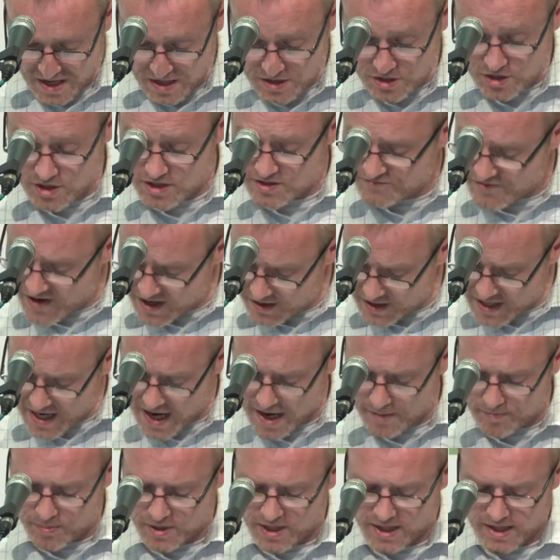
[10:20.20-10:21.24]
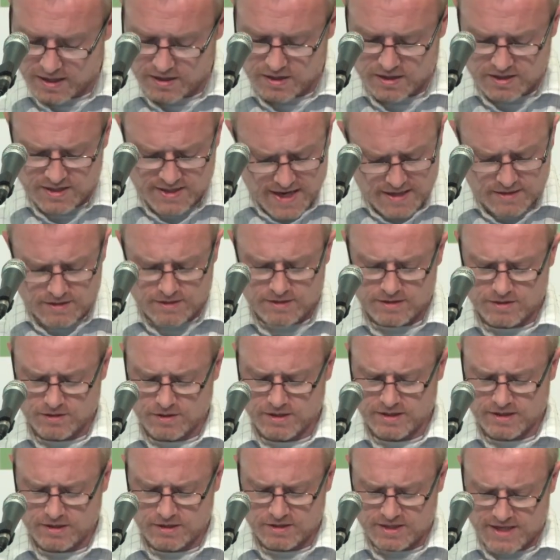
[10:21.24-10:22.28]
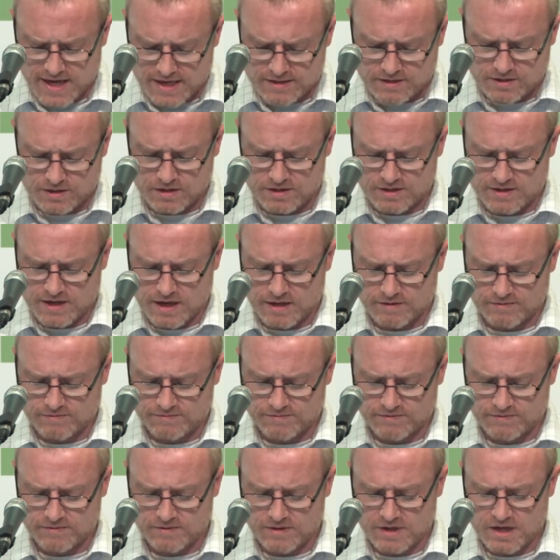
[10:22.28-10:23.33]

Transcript: She is very happy and content in herself.